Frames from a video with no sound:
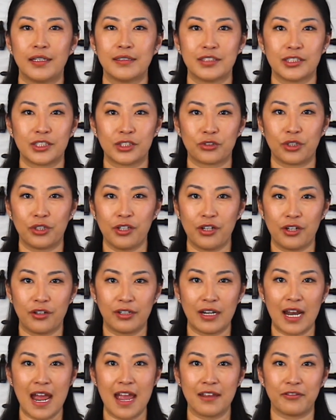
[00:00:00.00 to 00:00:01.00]
destroy your
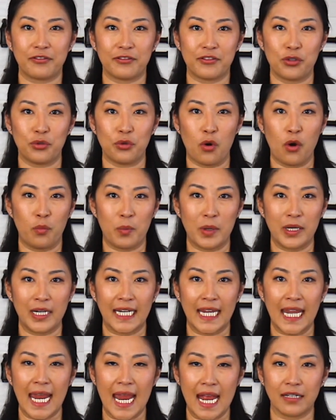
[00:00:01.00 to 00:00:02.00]
knife to open a
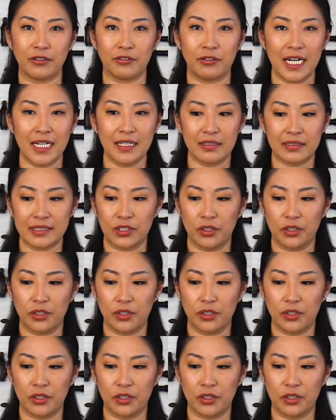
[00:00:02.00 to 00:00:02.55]
can, right?